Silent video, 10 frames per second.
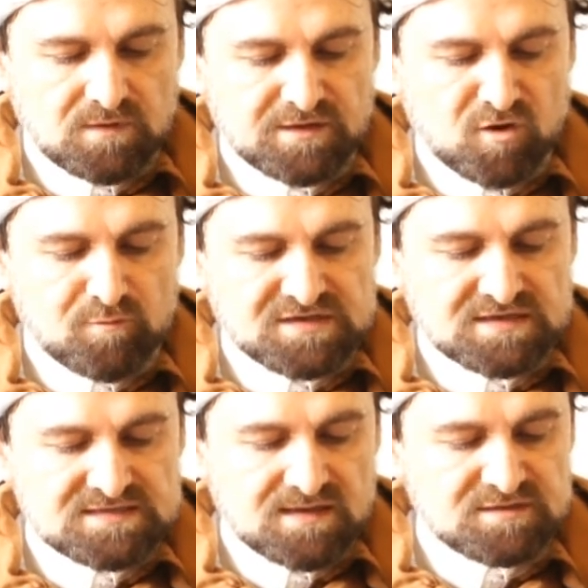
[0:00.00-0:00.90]
while the
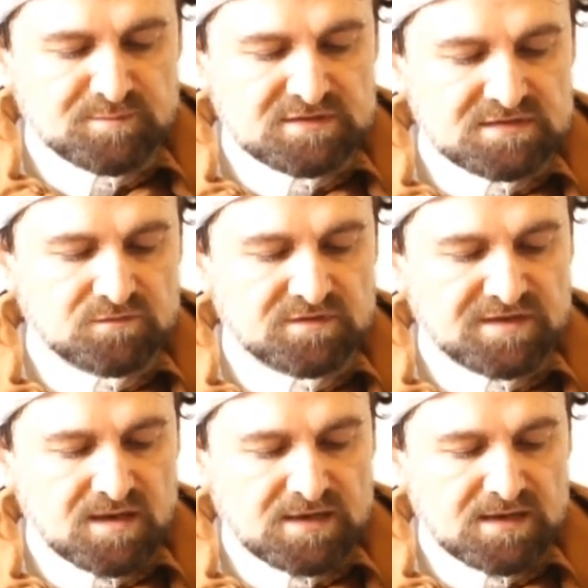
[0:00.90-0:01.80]
commercial establishment stood
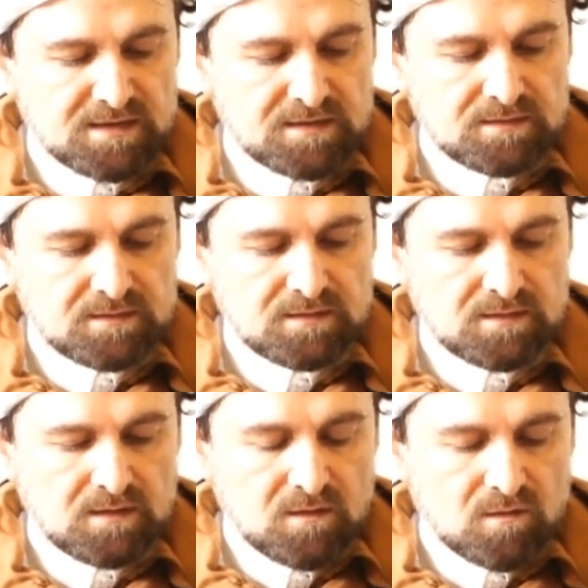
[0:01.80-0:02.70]
nearby
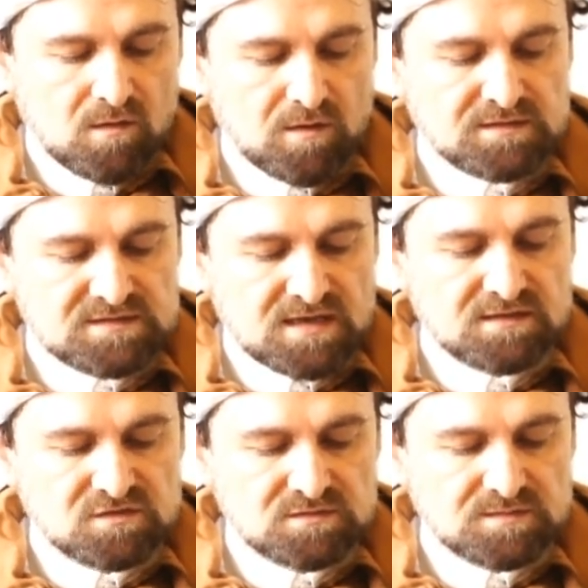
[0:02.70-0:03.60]
or in
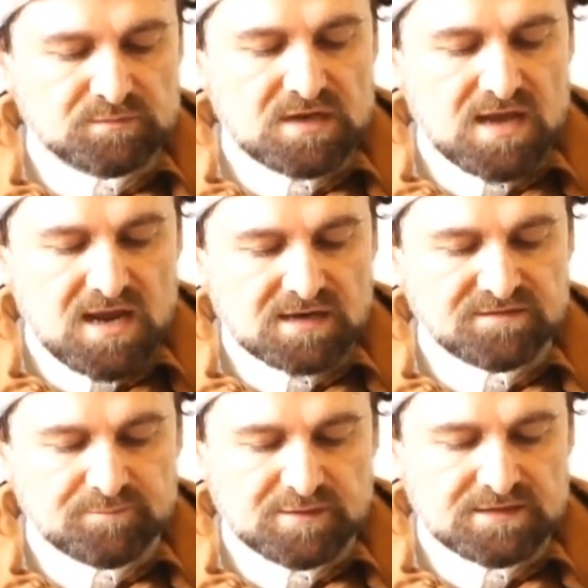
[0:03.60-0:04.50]
some suitable
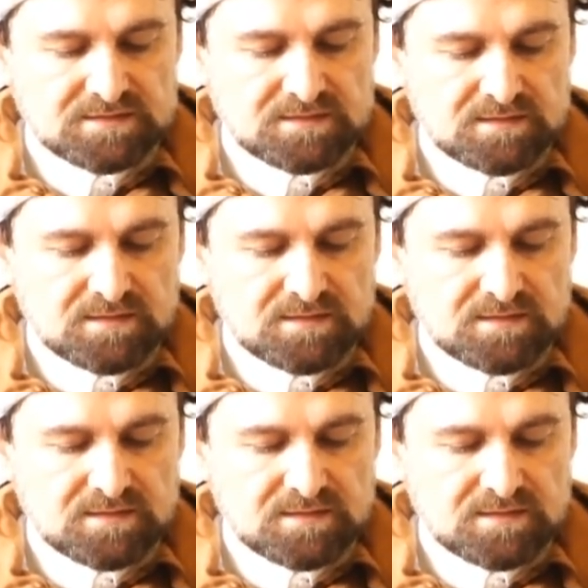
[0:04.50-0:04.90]
active place.